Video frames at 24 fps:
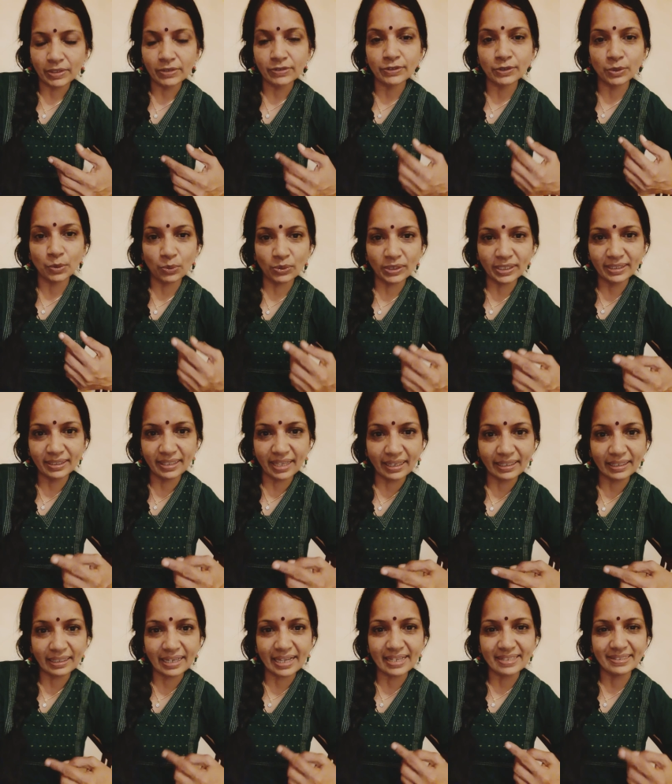Slowly the
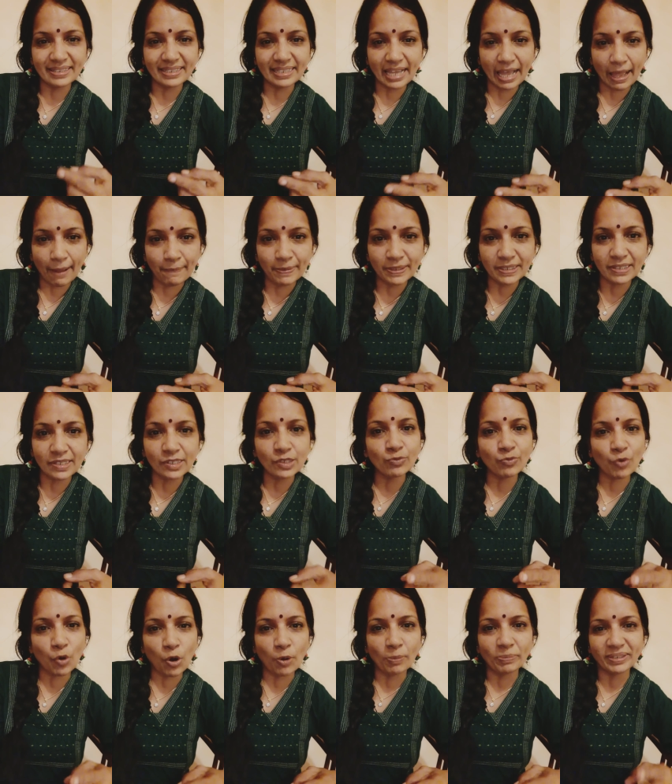analyzing habit is
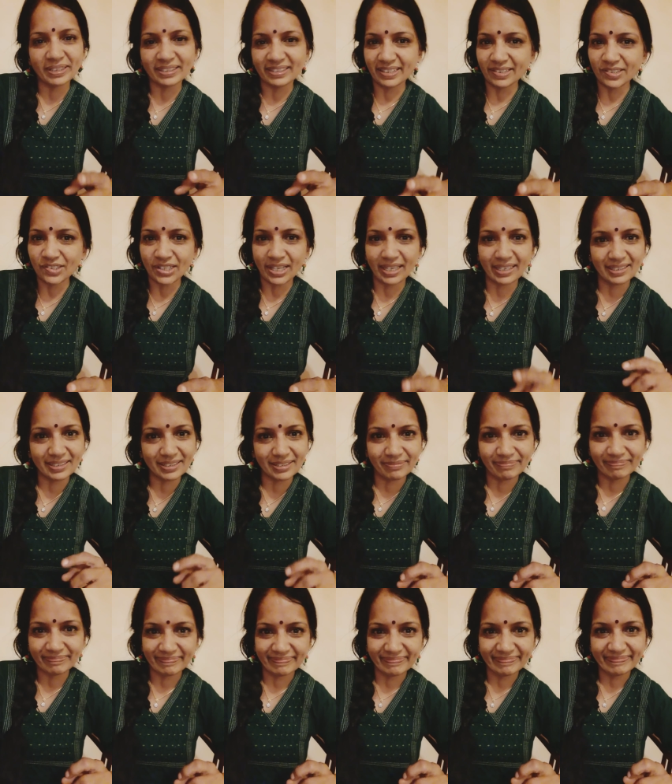formed in the child.
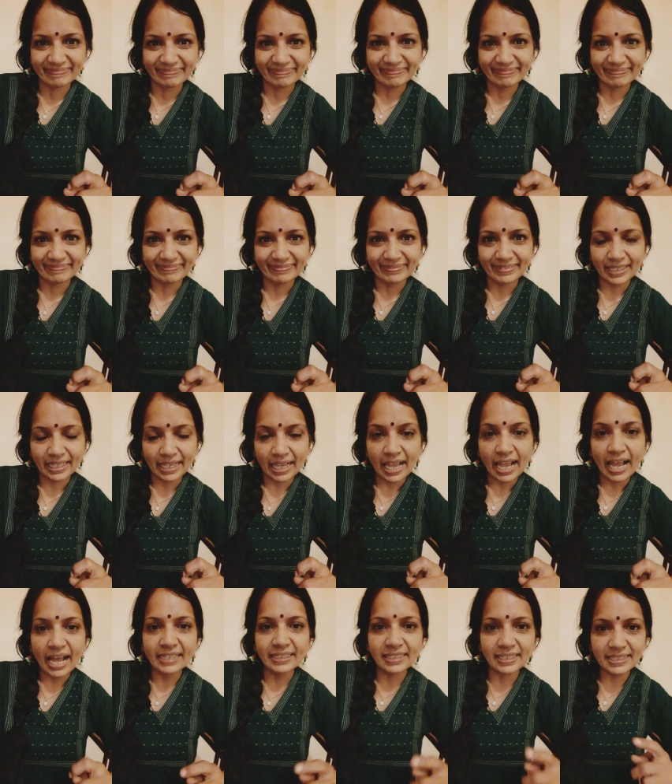
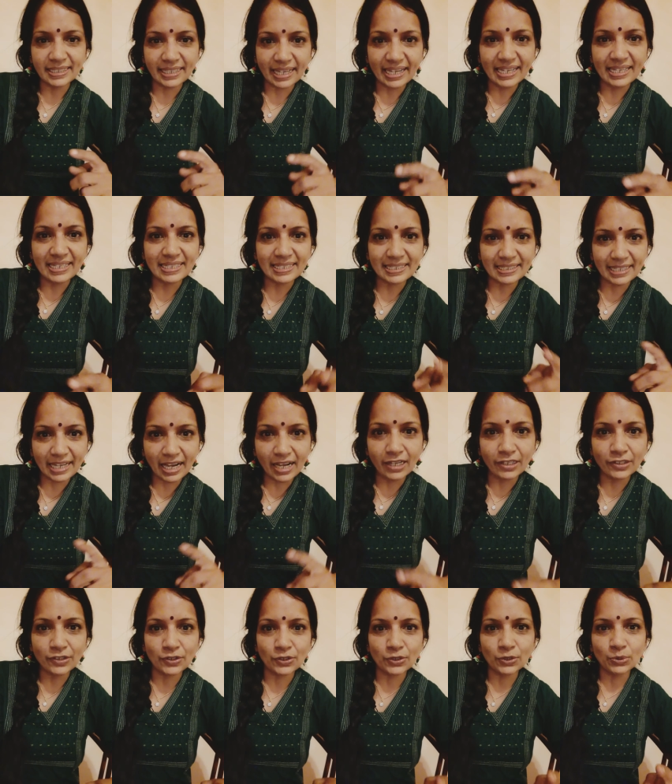And the child
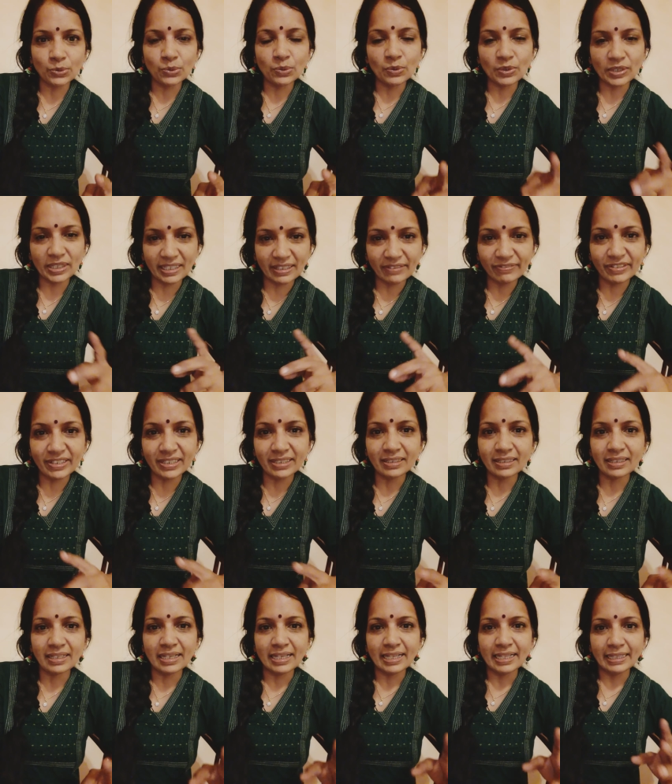starts to give
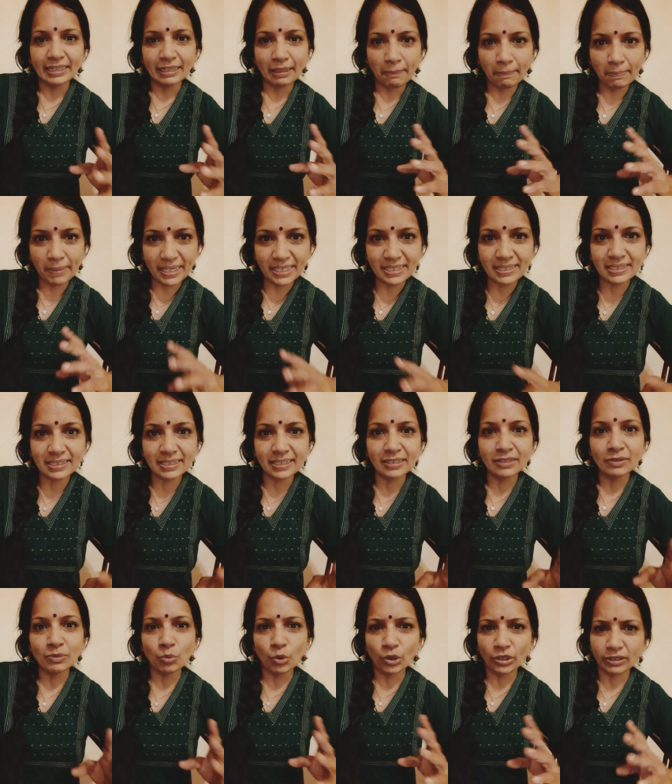in the best
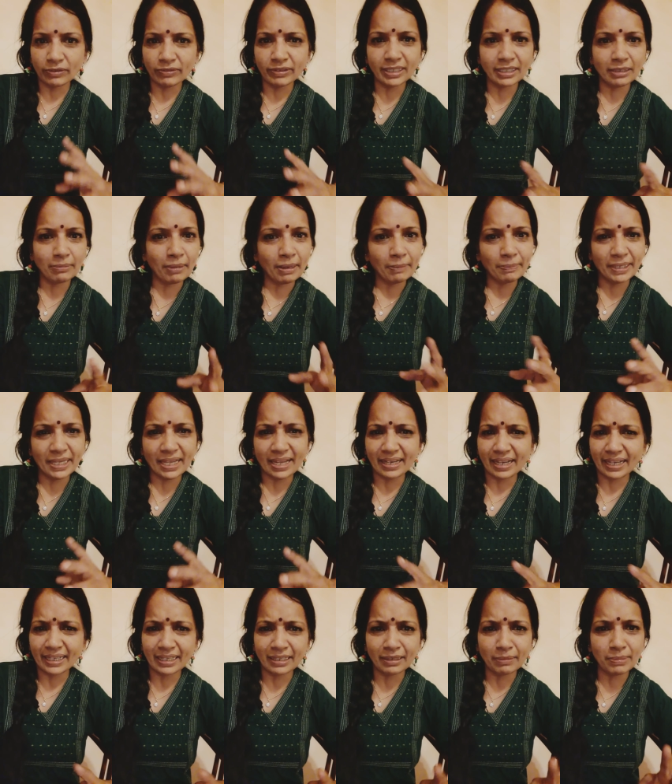in whatever it may be, in
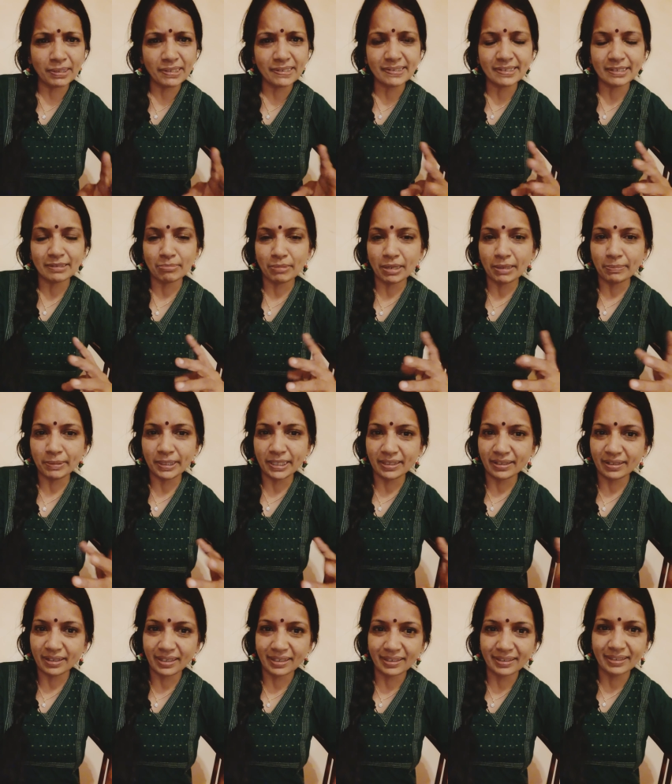academics, it may be
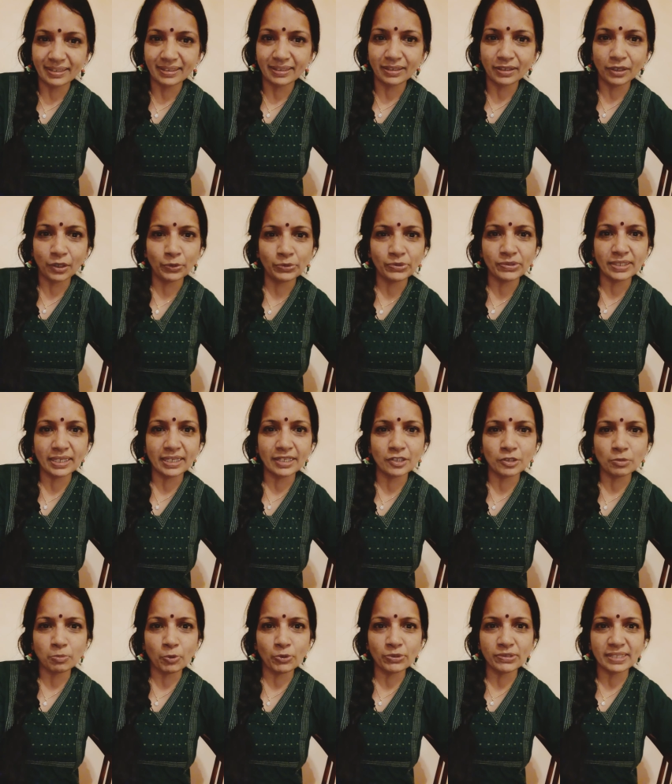an outside
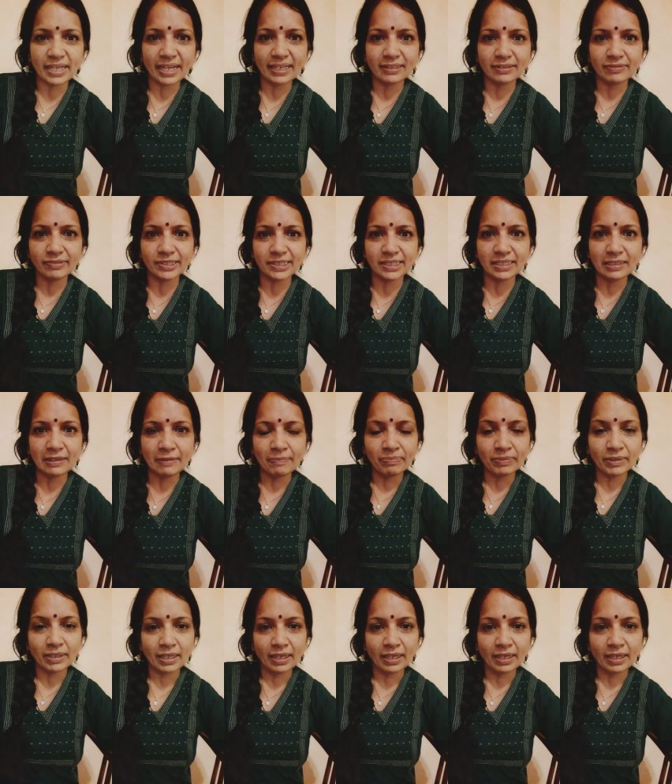sports activity.